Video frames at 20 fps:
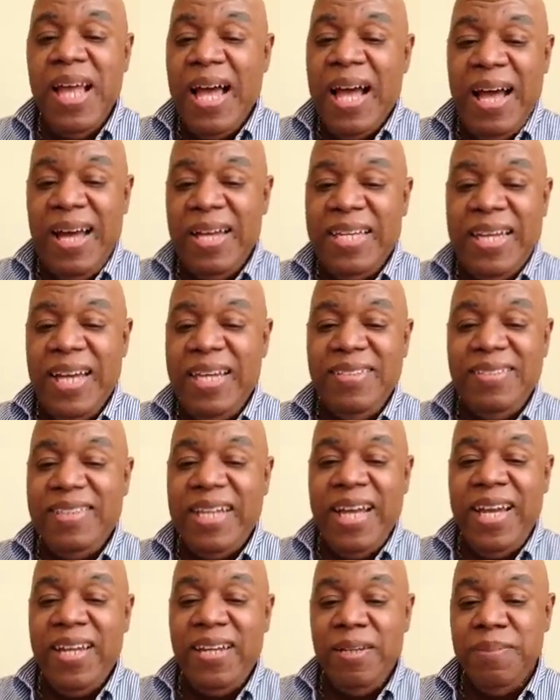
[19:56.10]
I can't
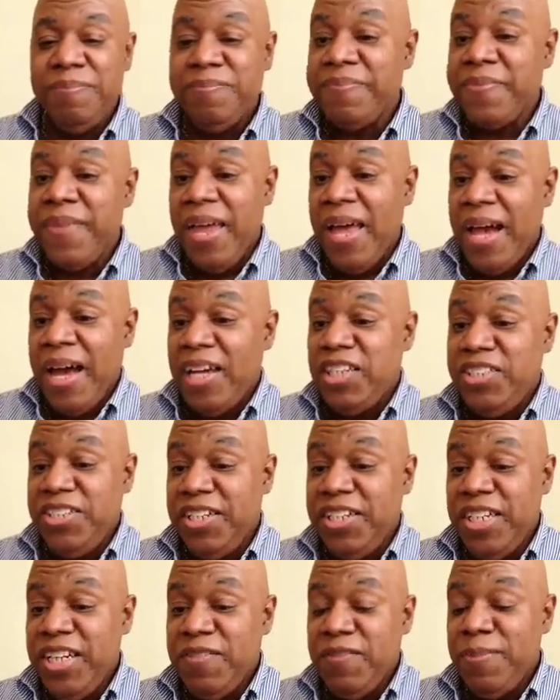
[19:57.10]
stand him. I should
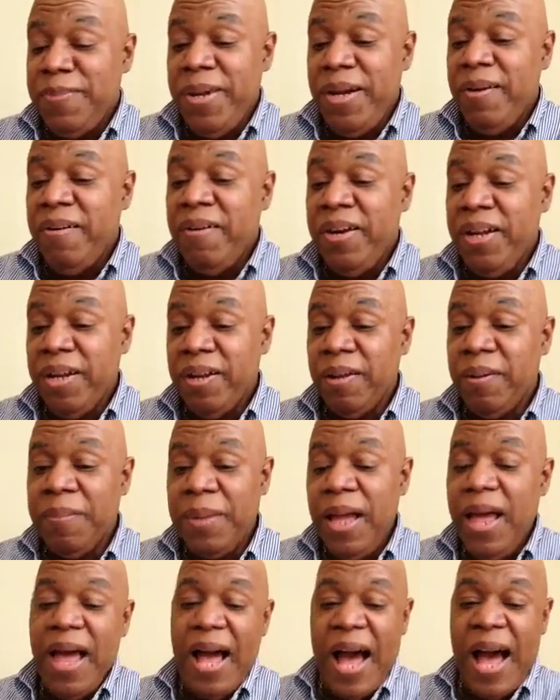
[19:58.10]
have never married him.
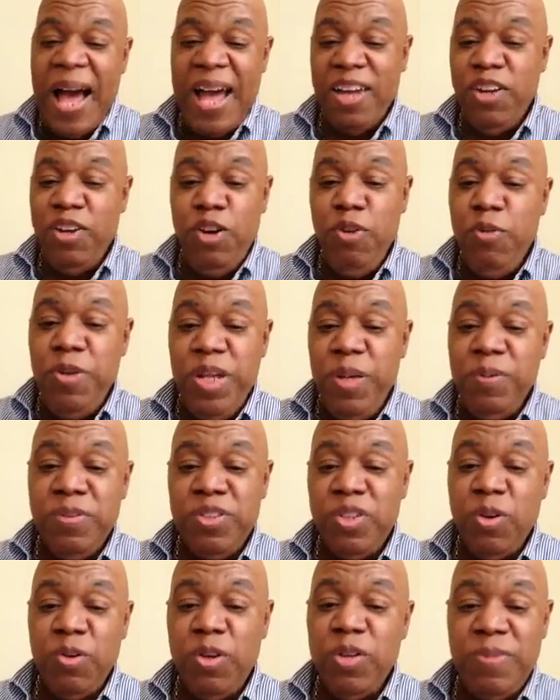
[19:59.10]
I knew he was
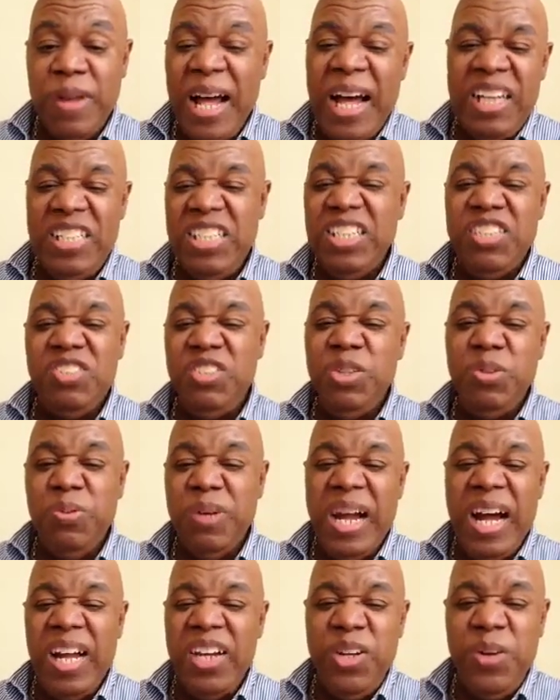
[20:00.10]
no good. I just knew
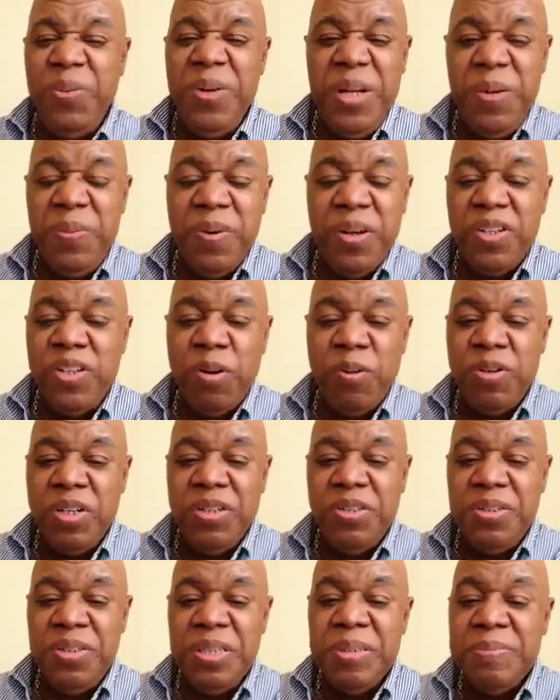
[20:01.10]
it. I knew he wasn't no
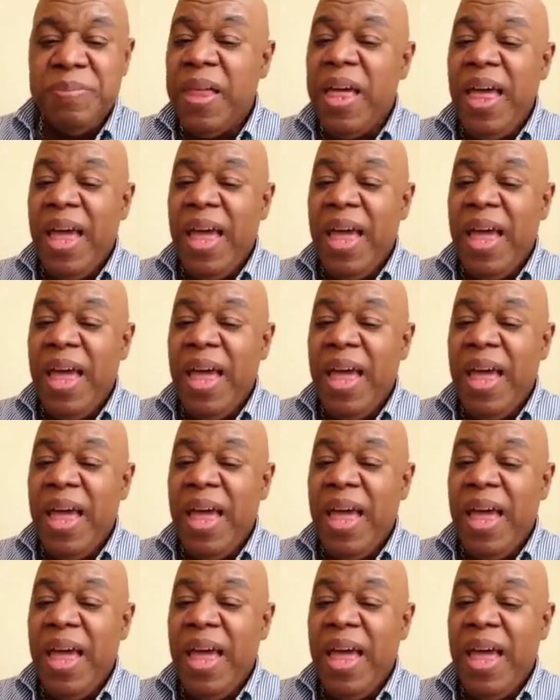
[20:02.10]
good.